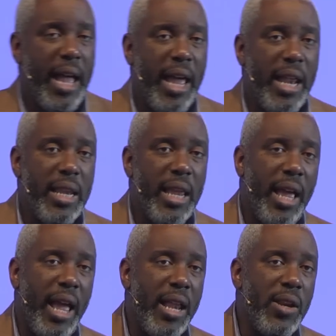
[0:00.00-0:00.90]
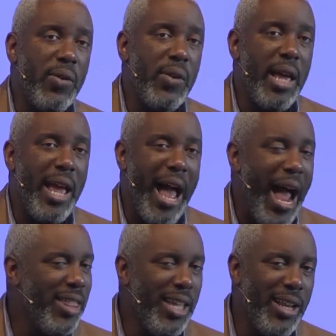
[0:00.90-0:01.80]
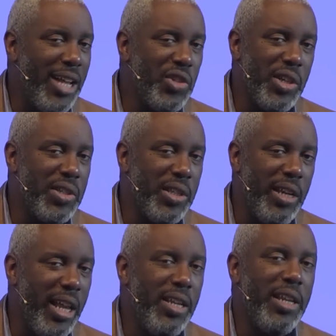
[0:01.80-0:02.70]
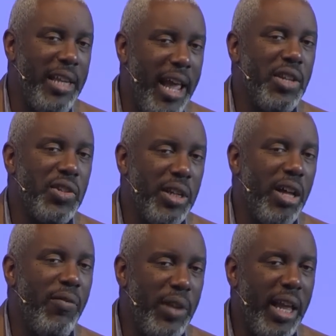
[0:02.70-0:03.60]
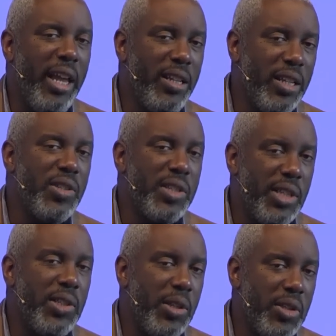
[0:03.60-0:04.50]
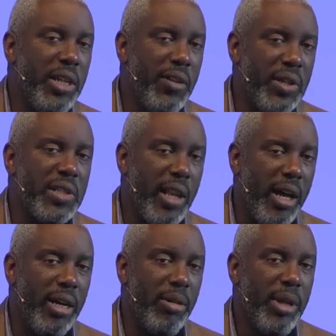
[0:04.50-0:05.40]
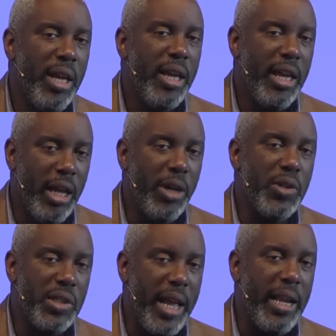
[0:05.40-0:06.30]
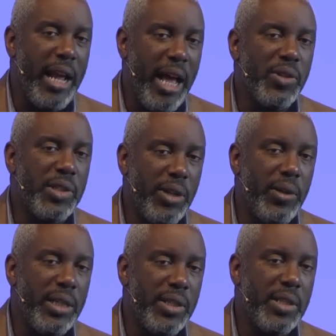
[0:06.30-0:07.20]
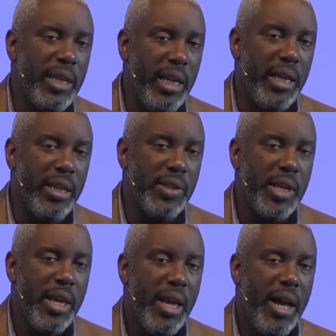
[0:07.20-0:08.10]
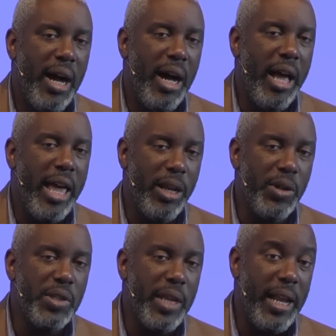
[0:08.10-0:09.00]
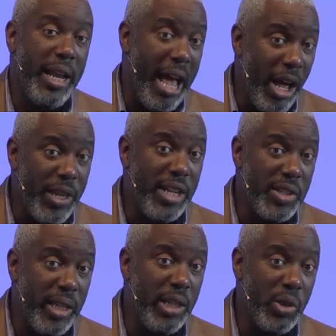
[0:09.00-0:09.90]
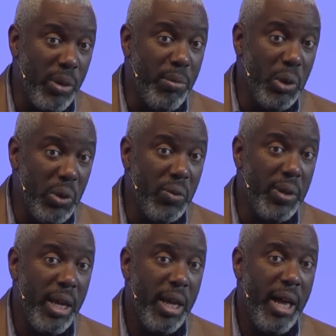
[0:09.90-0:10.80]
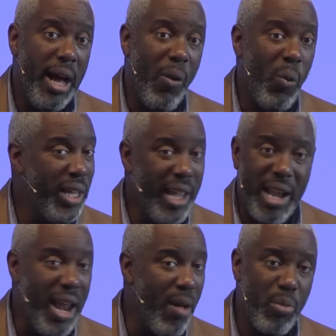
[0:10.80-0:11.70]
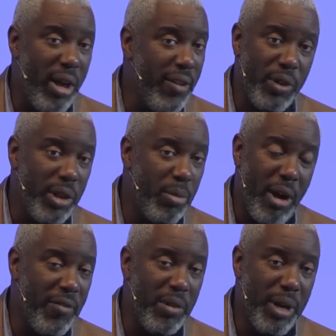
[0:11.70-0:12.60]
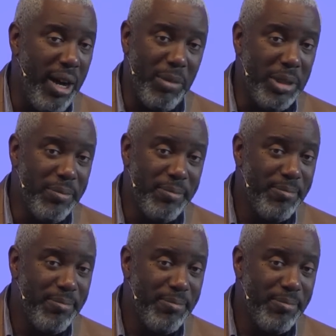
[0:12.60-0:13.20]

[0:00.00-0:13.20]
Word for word: And, and I think that's just an indication of the inconsistency of Islam in understanding how serious sin is uh, and understanding how that sin is removed. Uh, we cannot pray for the Prophet Muhammad.